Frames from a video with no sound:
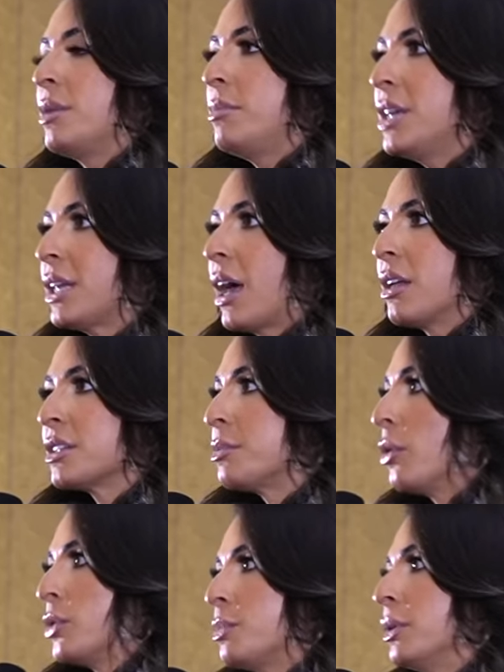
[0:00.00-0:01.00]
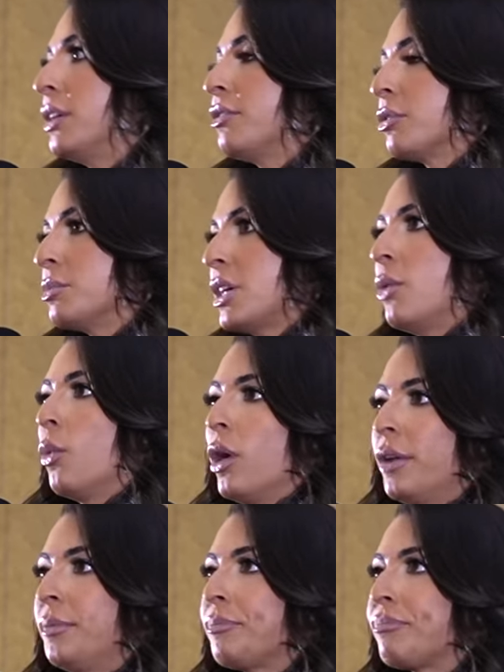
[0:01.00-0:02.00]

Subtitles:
I mean, me and Alex have always believed from day one,